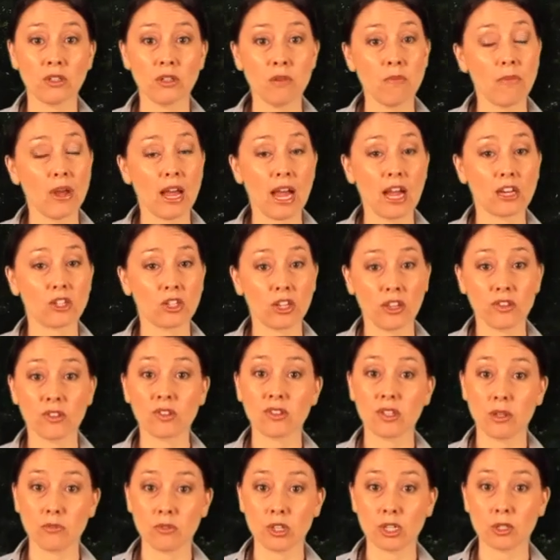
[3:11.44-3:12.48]
impact on the
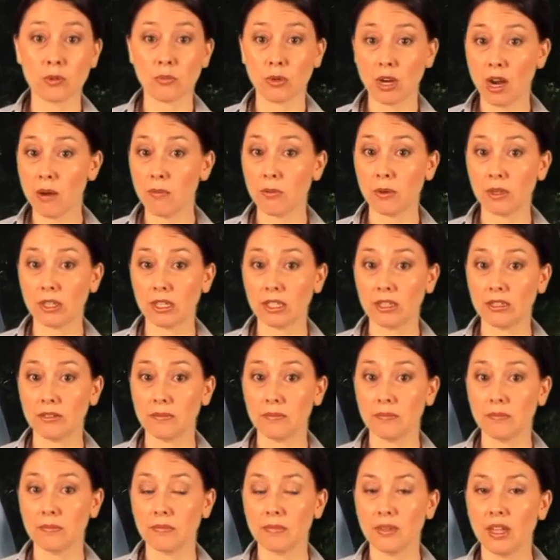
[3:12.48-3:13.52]
subject property.
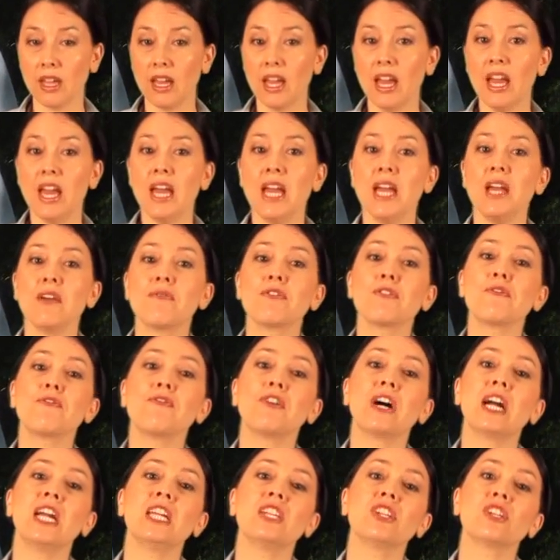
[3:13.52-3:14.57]
If the
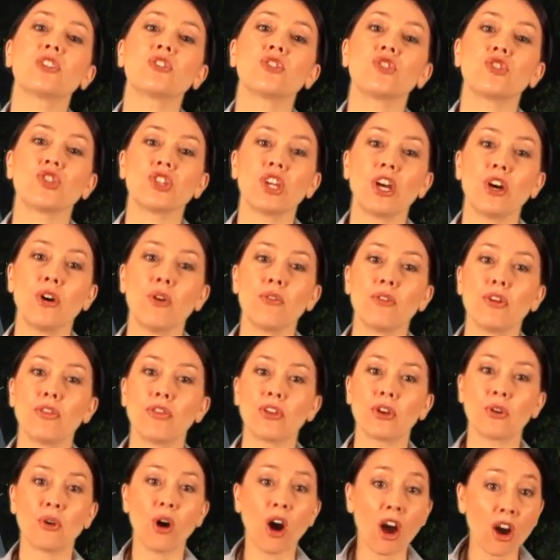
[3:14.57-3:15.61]
findings show that
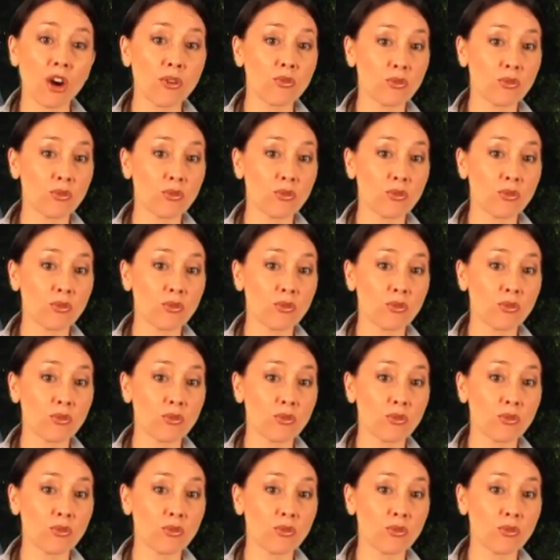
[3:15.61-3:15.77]
there are